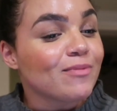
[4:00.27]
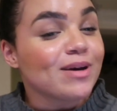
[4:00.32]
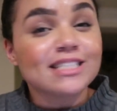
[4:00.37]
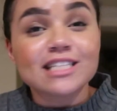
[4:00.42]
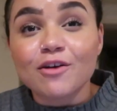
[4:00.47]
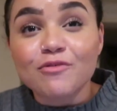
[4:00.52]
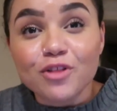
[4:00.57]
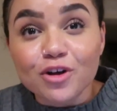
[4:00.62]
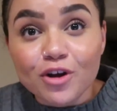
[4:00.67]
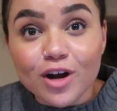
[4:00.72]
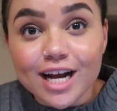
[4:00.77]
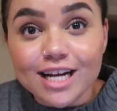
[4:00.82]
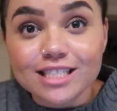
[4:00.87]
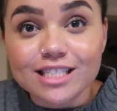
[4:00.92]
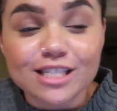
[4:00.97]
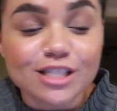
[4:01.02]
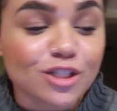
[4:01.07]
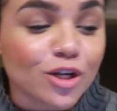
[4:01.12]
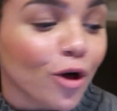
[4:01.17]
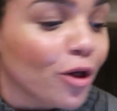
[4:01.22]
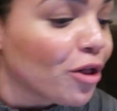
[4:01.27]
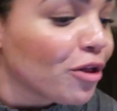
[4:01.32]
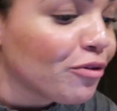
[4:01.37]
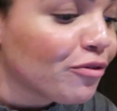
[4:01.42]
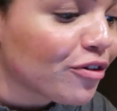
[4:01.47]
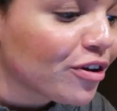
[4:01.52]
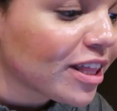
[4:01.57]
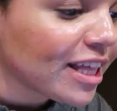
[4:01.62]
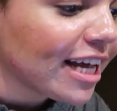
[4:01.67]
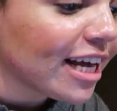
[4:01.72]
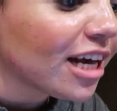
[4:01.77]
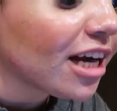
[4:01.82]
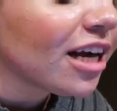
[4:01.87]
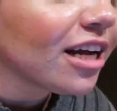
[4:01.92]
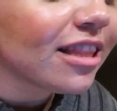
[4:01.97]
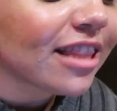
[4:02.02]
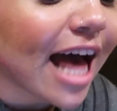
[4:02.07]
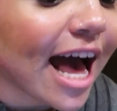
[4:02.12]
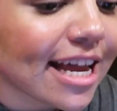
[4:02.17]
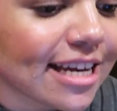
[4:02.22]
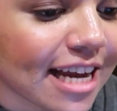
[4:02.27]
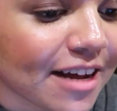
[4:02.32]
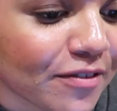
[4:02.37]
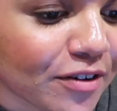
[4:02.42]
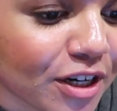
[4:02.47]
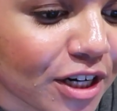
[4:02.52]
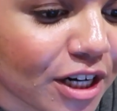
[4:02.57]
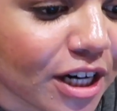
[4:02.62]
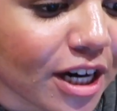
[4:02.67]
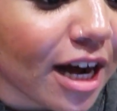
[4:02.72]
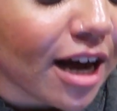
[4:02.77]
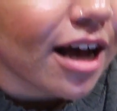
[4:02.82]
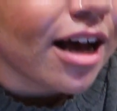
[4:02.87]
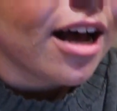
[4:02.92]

myself the craziest goal for the year that never